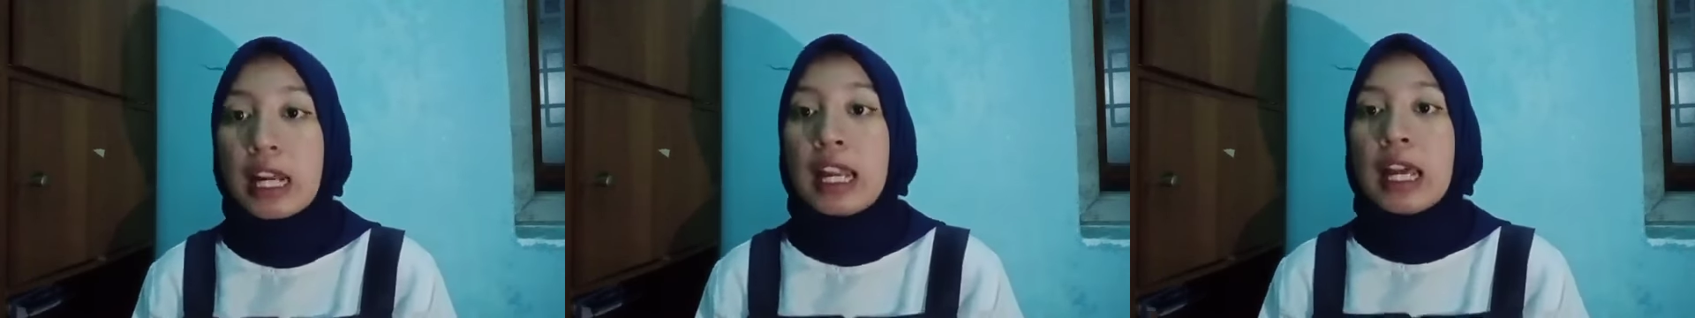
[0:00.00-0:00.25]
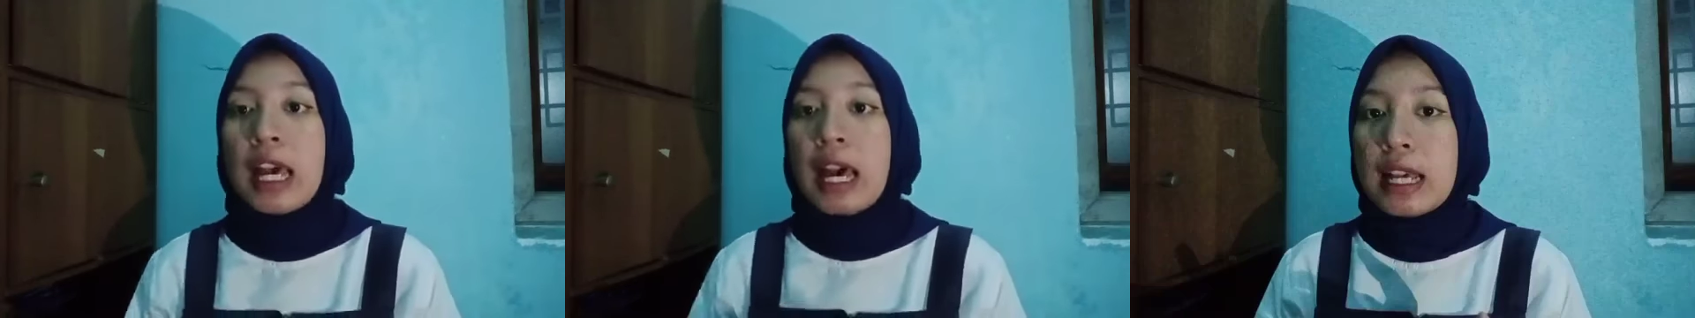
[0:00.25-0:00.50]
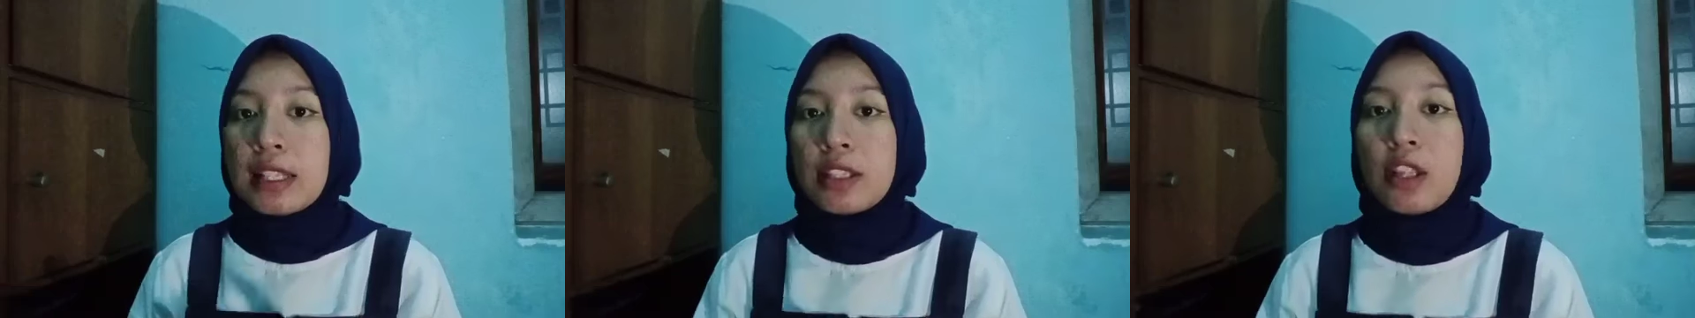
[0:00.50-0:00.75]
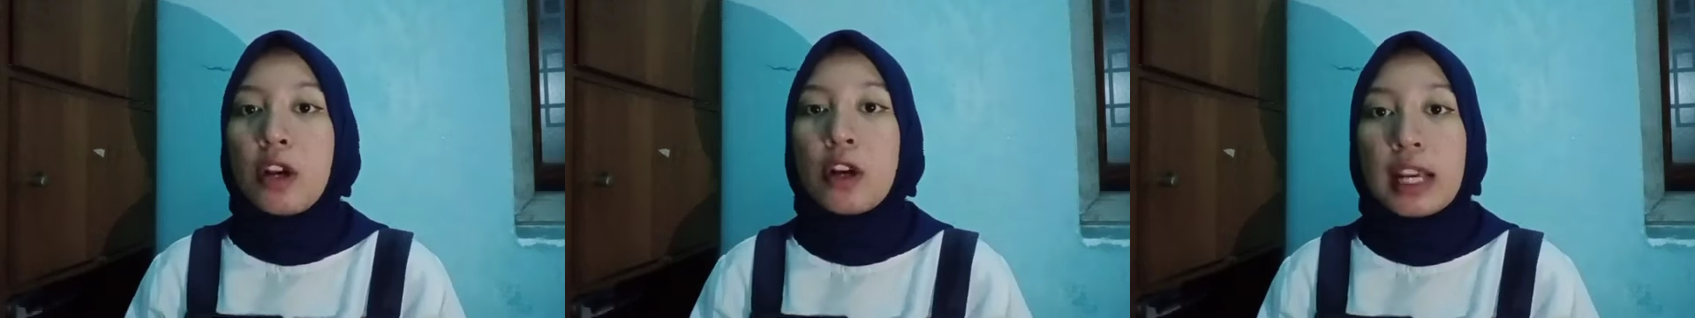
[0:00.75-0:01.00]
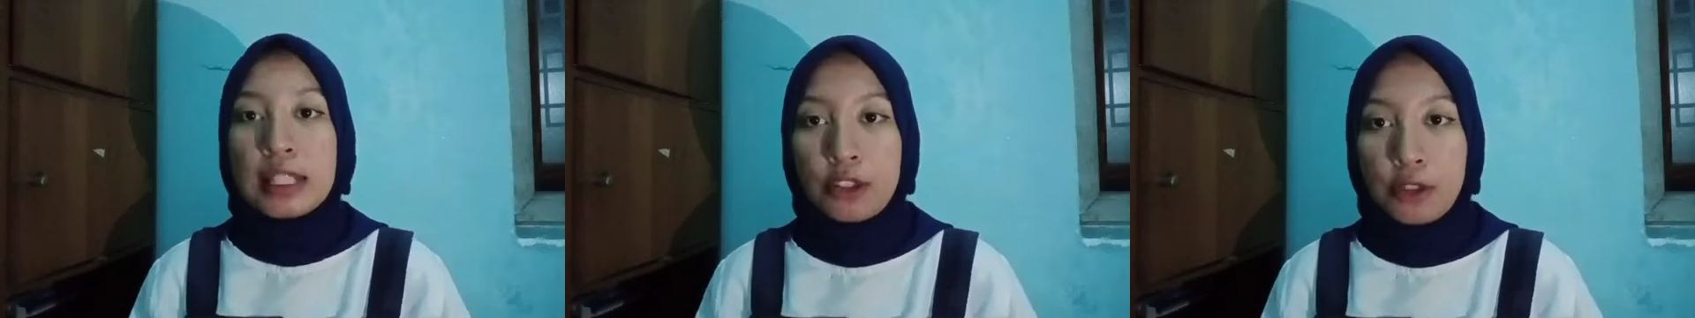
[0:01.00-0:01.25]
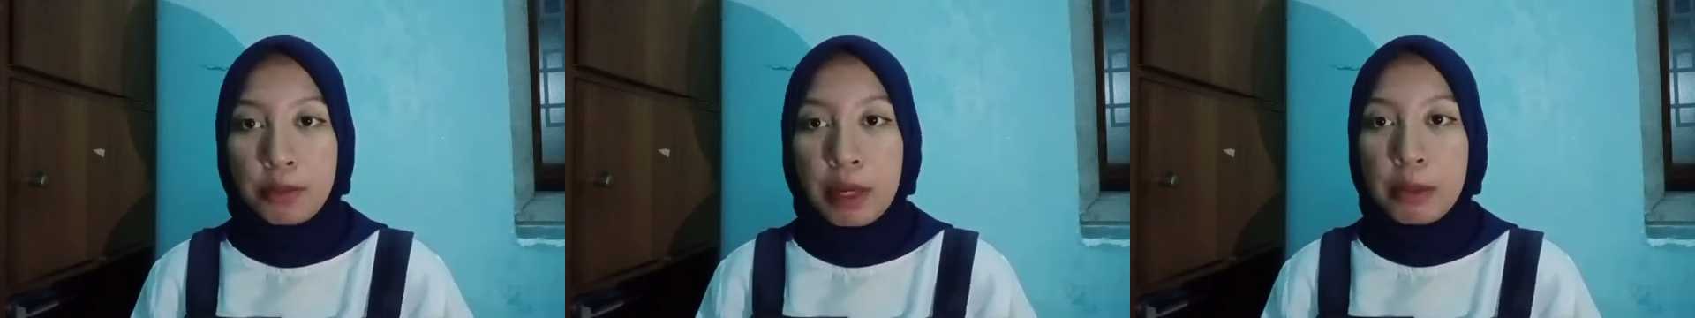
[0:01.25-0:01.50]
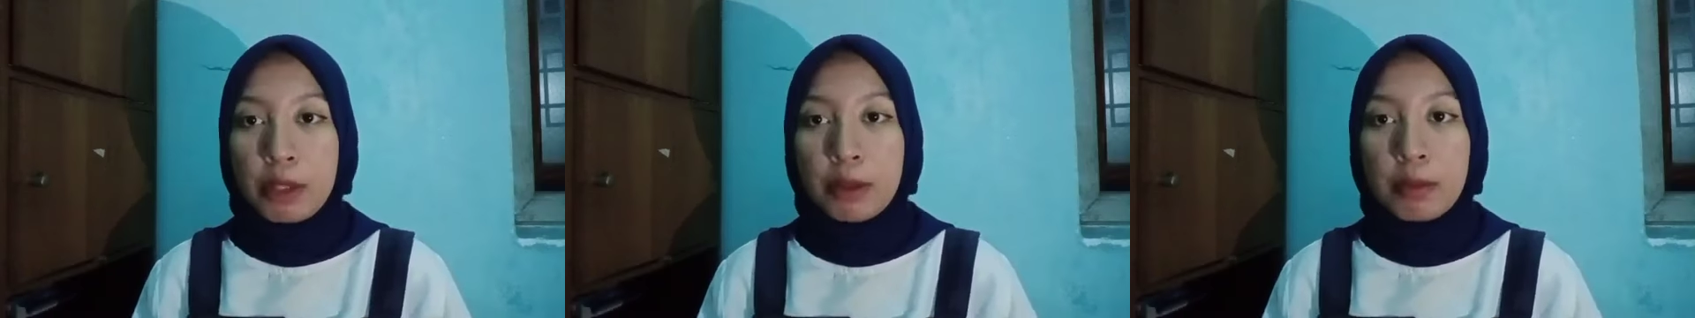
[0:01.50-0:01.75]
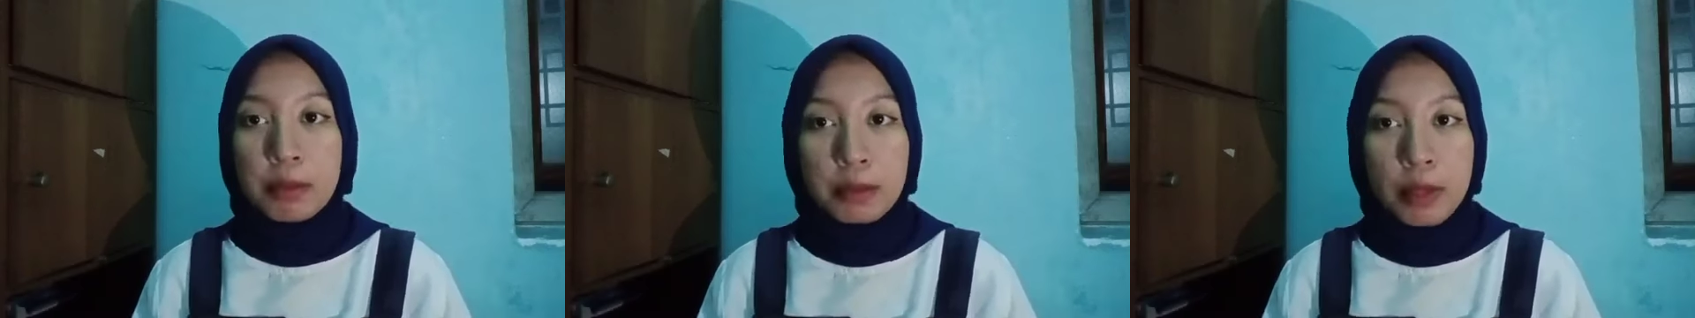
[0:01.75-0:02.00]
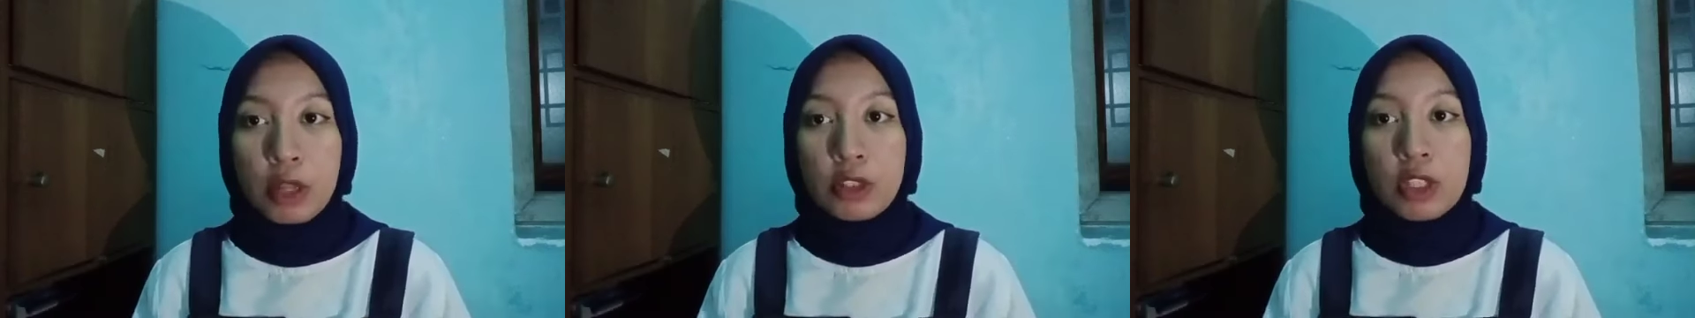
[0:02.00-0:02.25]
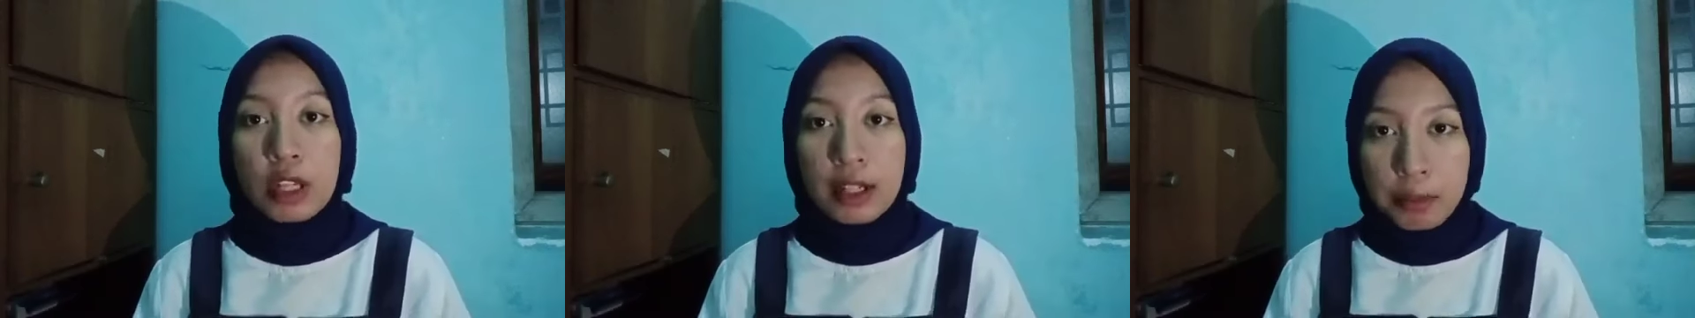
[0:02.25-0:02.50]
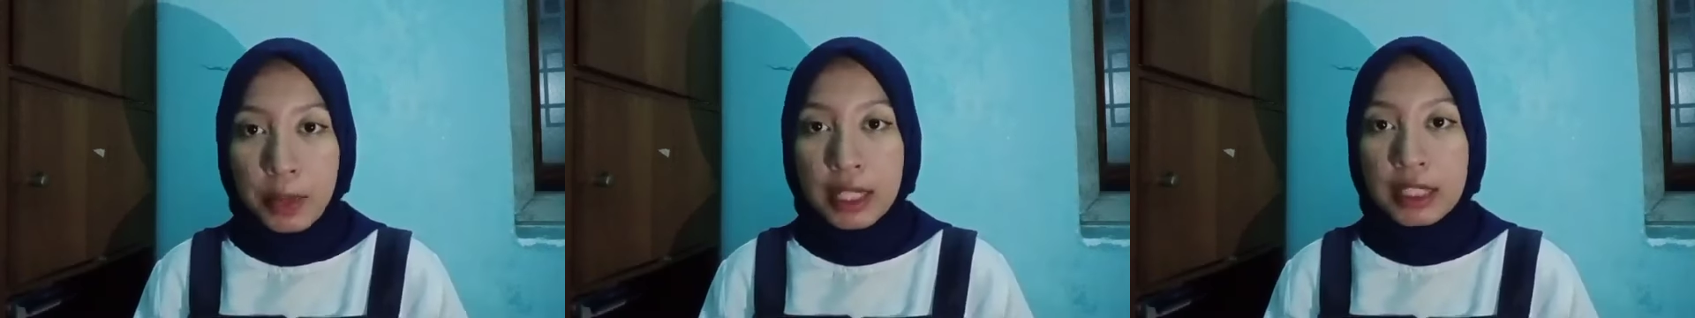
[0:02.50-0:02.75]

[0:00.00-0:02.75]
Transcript: as long as your premium amounts are paid